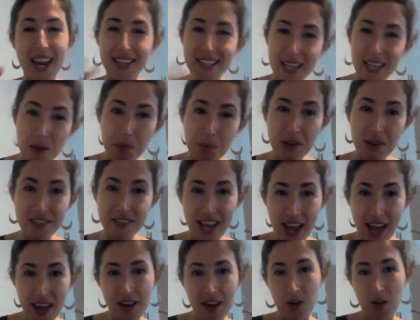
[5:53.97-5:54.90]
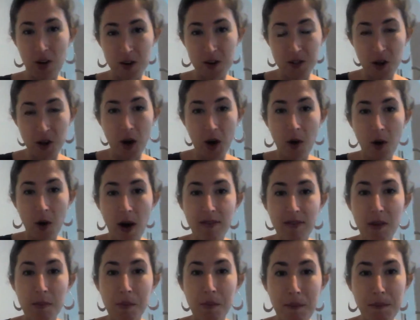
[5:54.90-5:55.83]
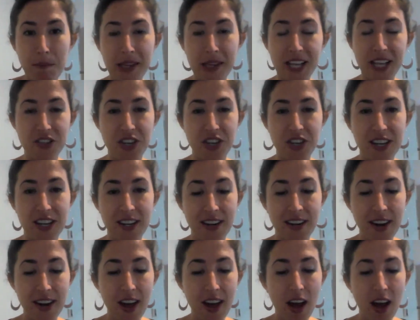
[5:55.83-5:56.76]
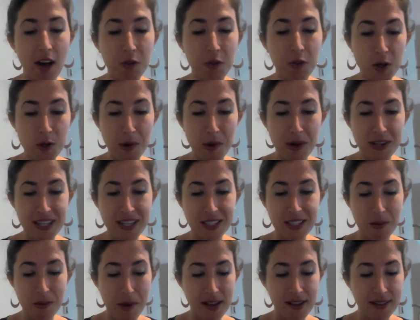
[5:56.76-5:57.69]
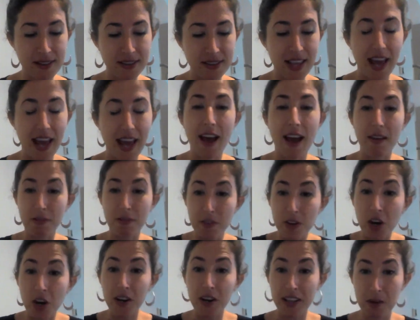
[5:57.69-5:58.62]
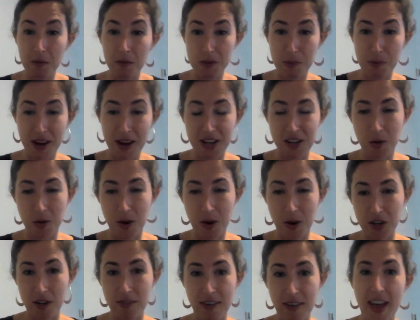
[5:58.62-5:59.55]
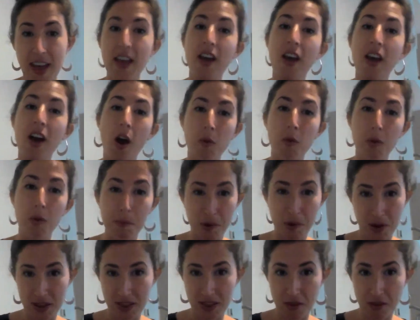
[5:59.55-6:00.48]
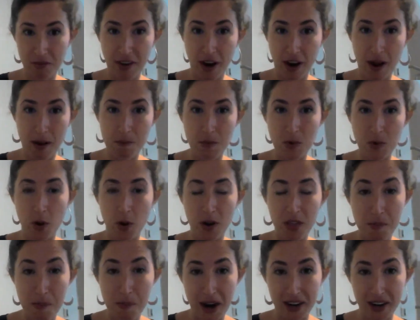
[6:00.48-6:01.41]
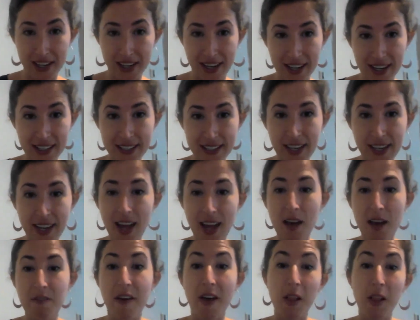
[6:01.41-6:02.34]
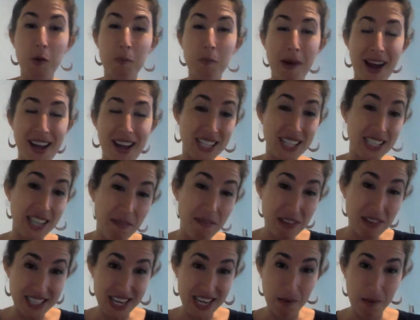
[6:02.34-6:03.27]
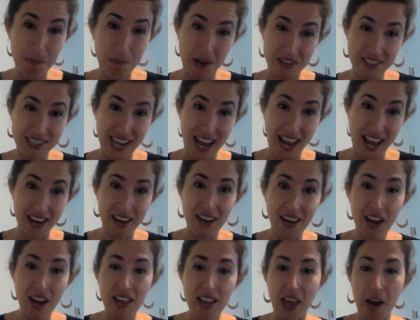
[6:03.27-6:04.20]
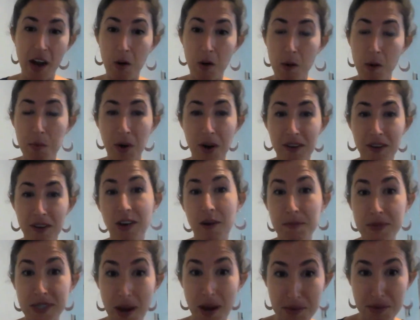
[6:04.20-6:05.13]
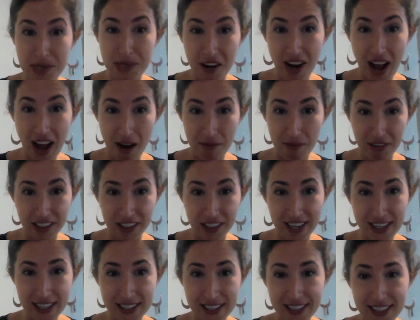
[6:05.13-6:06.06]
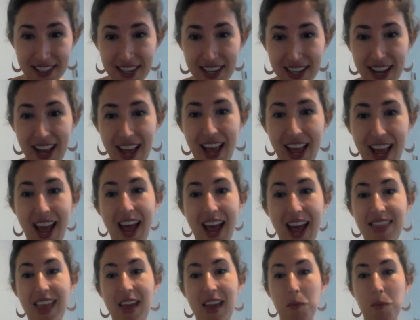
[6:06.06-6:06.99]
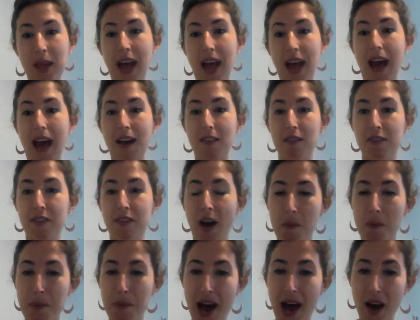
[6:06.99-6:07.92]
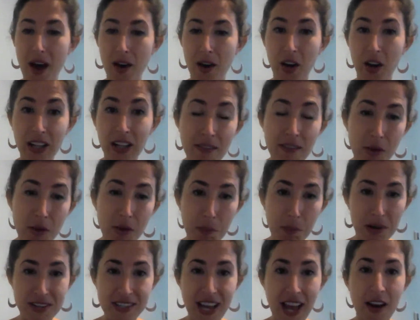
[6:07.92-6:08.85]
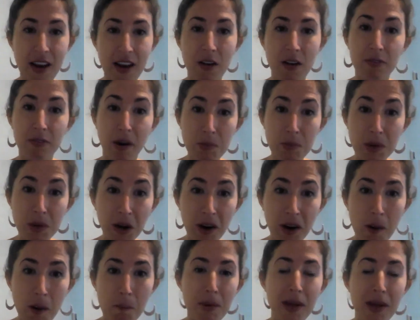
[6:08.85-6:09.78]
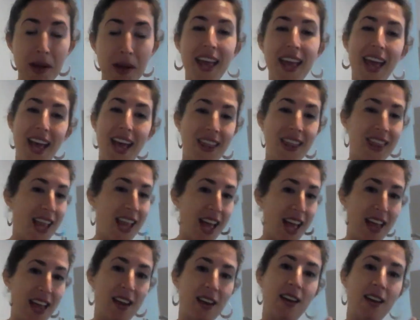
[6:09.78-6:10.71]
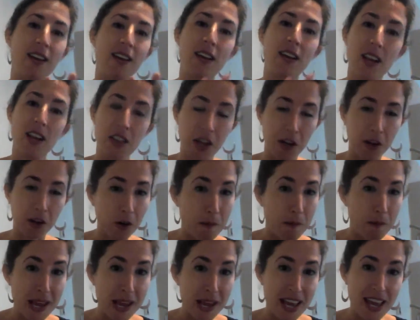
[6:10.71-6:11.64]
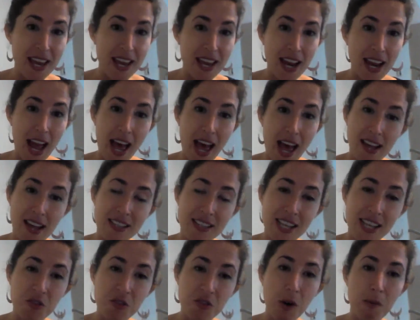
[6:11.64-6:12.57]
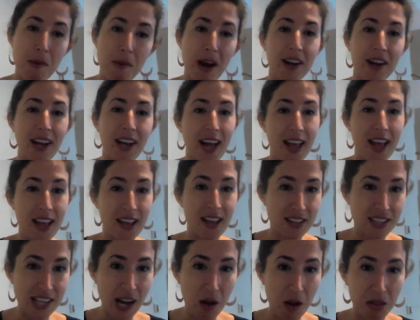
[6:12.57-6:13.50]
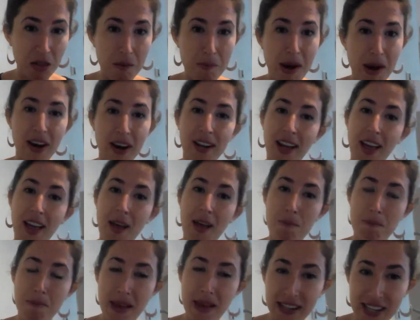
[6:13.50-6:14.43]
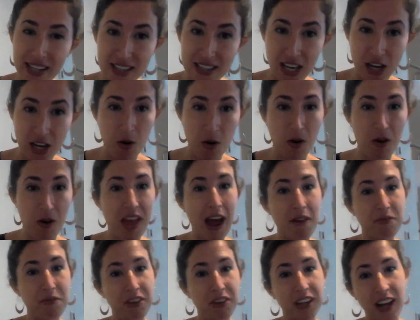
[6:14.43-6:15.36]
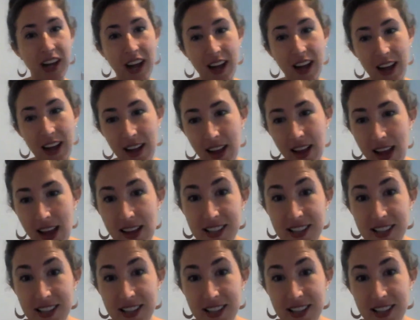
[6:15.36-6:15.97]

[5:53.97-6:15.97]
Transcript: 18% or so of the population of course participants that have currently responded to our survey are reporting they're from North America, followed 17% that are reporting from Sub-Saharan Africa. And then we have about 11% from Europe, and then the Caribbean and Central America, South America, Middle East and North Africa,